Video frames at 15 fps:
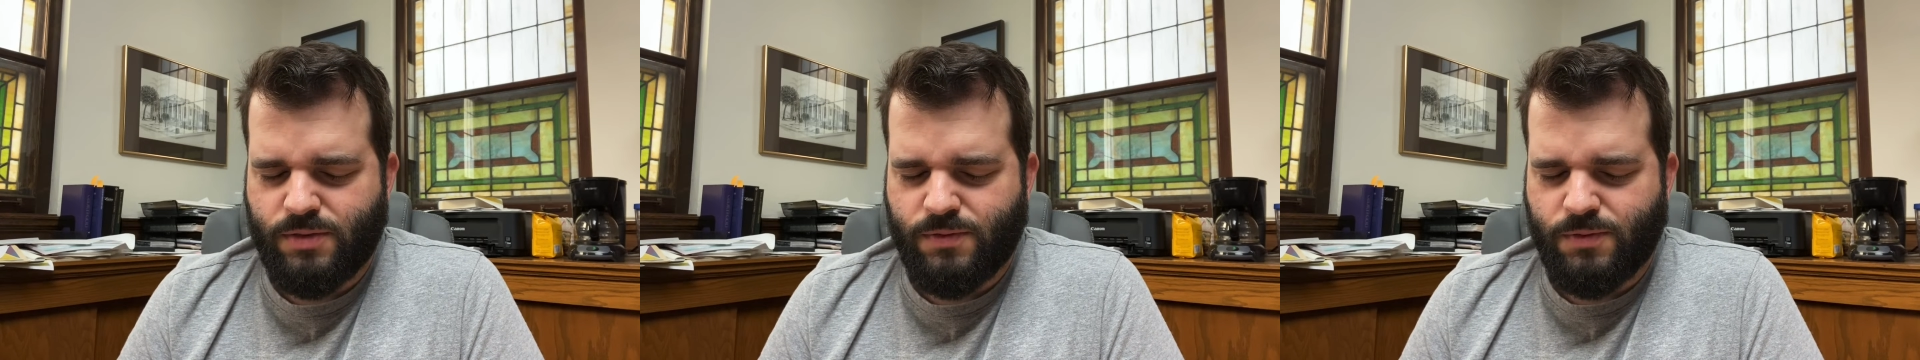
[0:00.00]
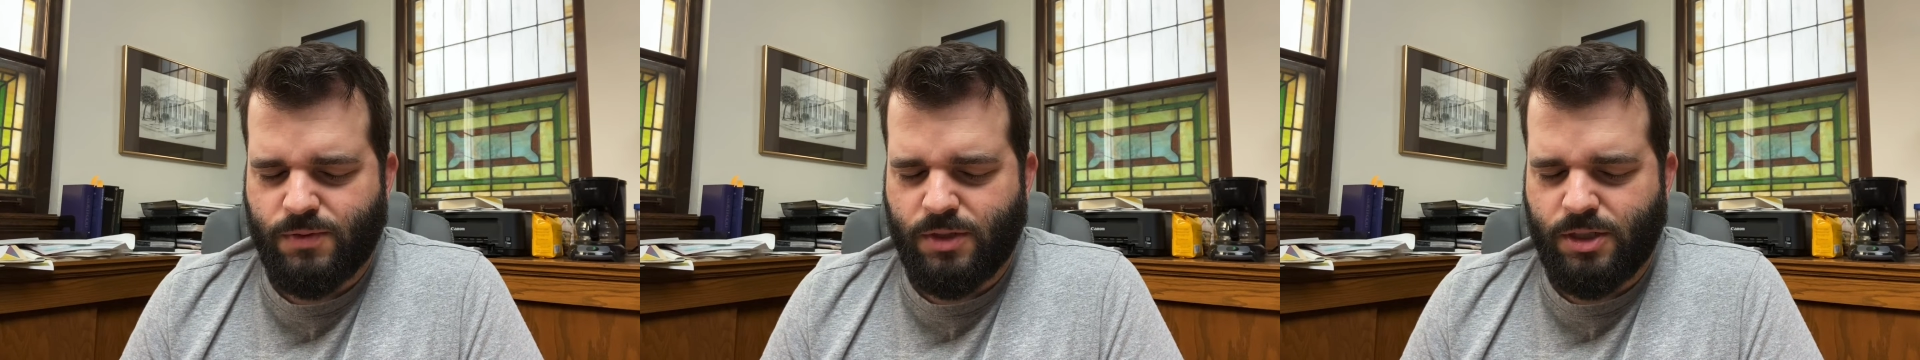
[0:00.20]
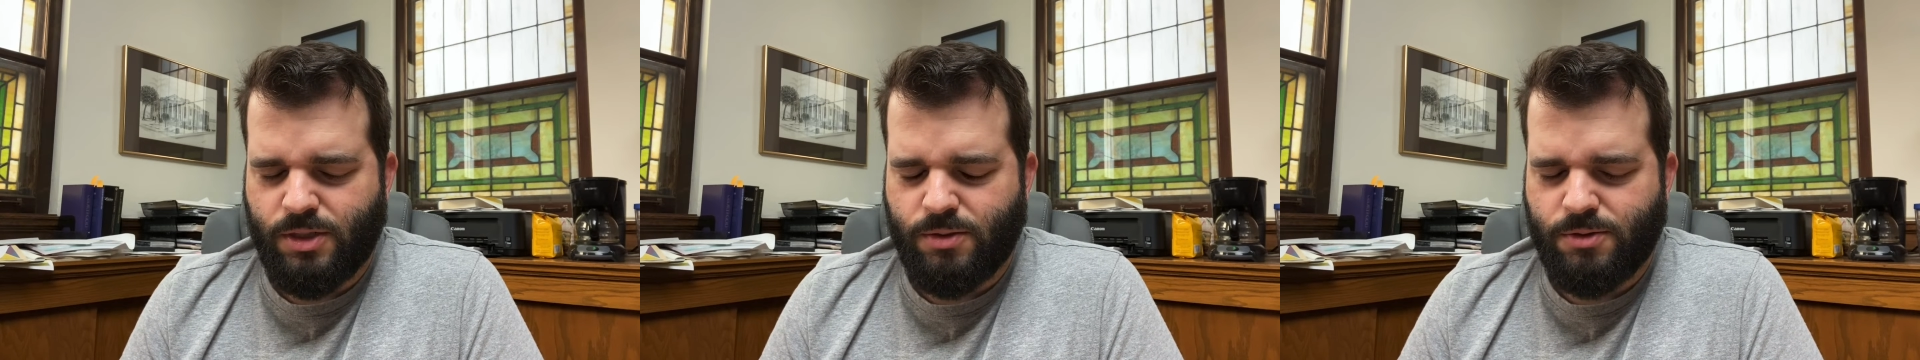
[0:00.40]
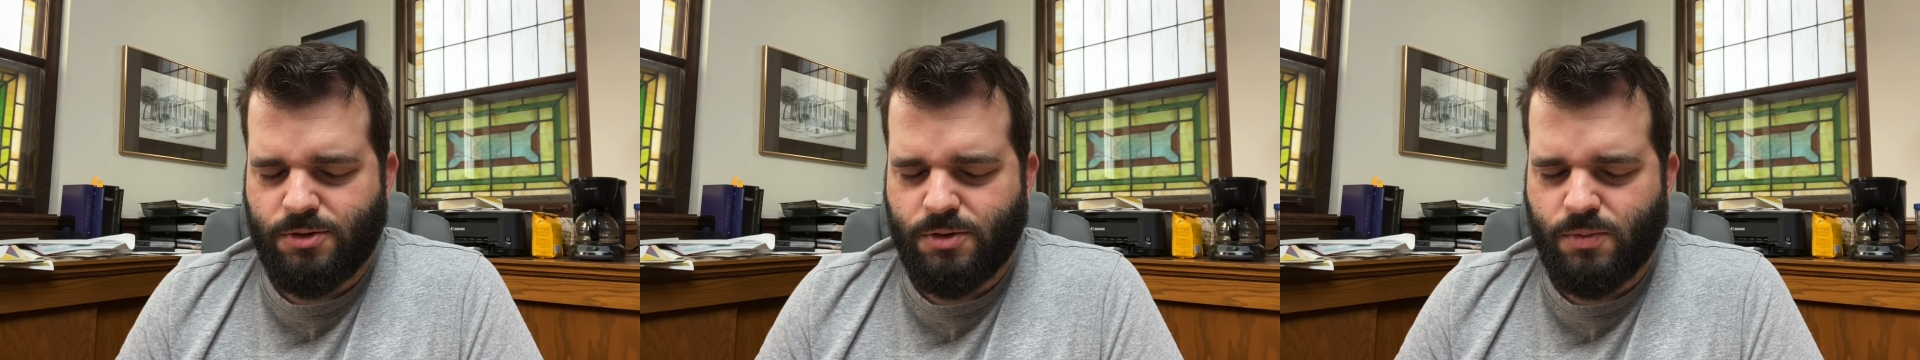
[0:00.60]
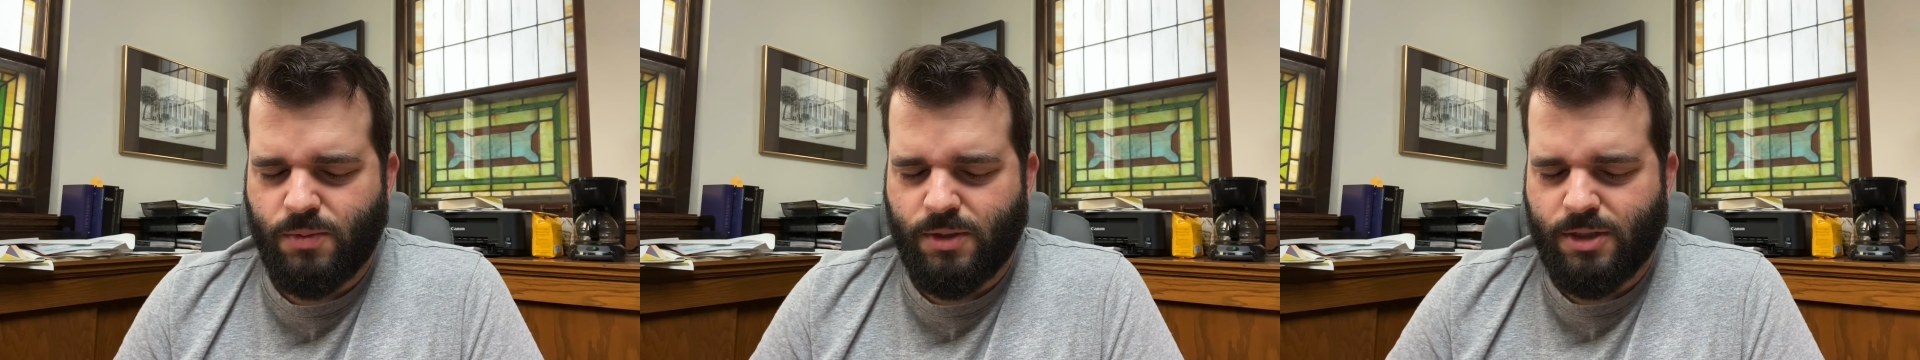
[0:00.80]
for you
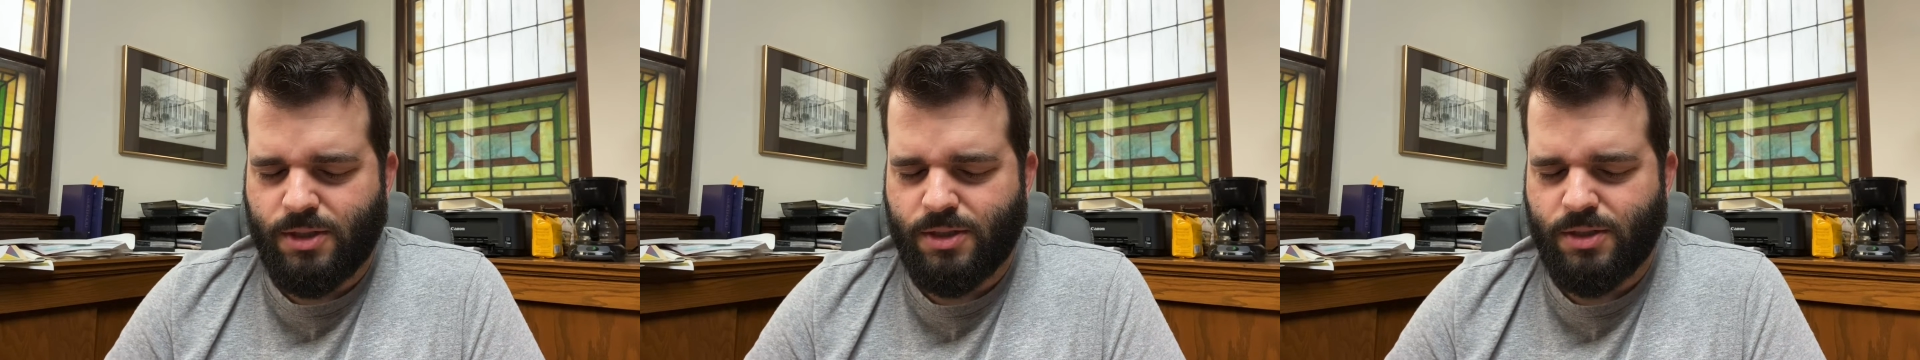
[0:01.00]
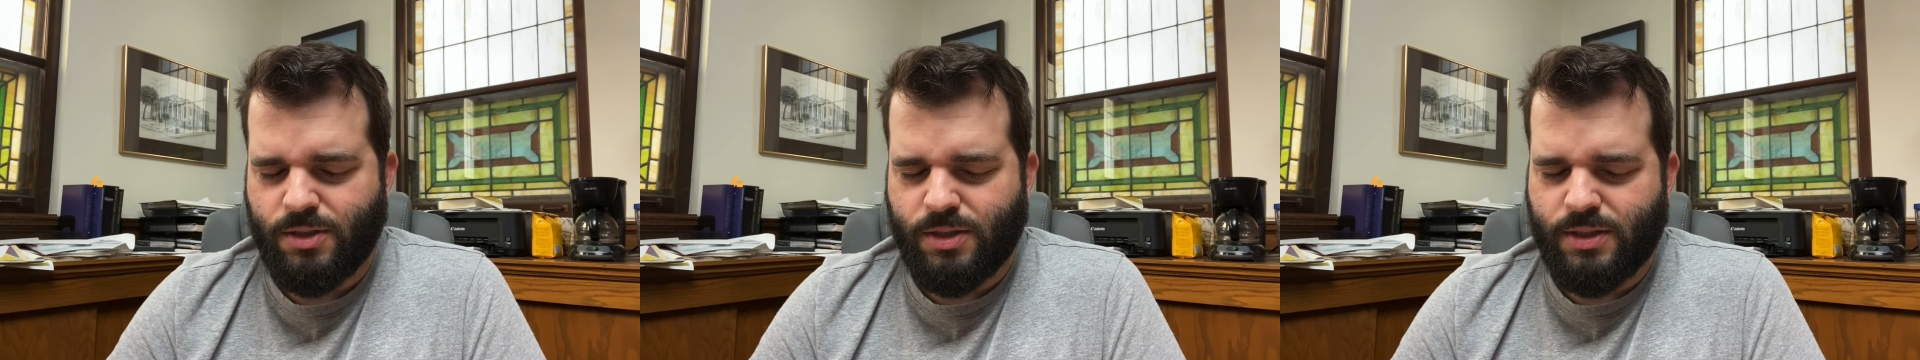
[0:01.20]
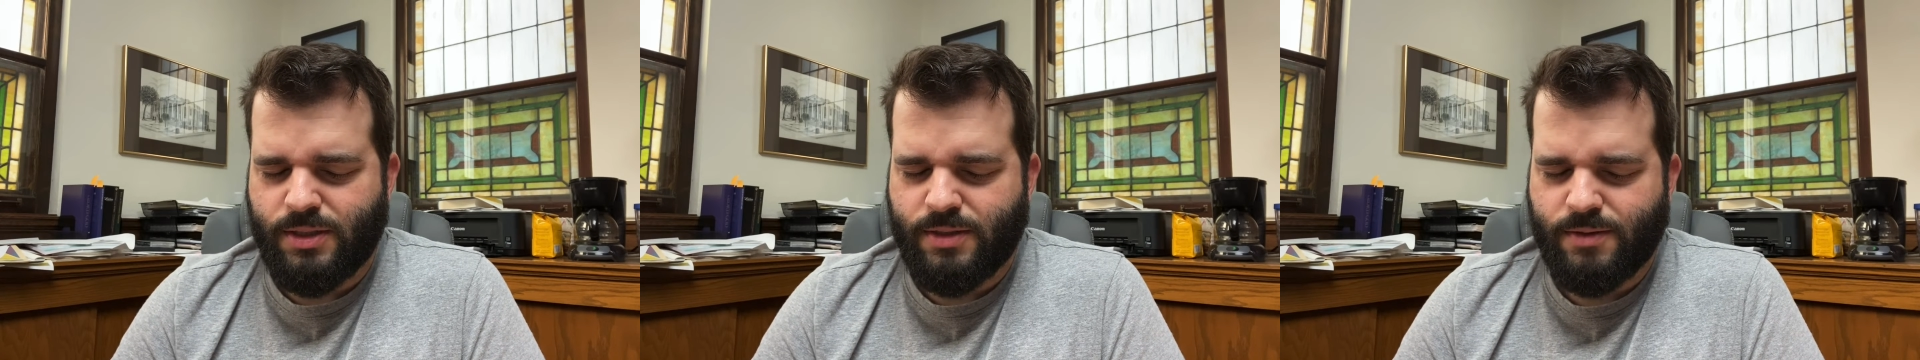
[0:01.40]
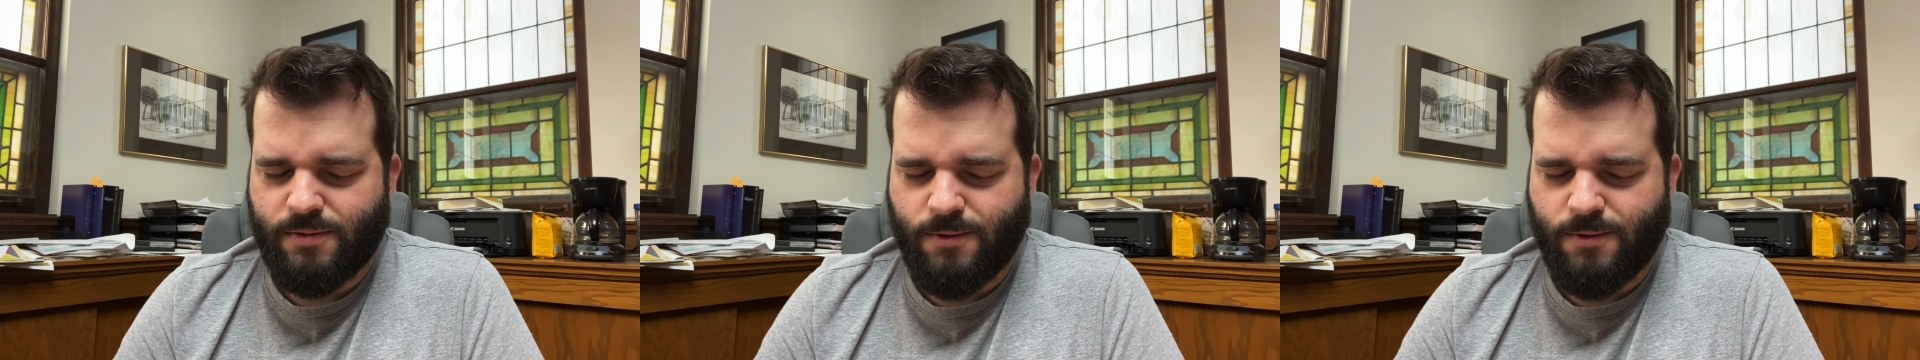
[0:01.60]
to work good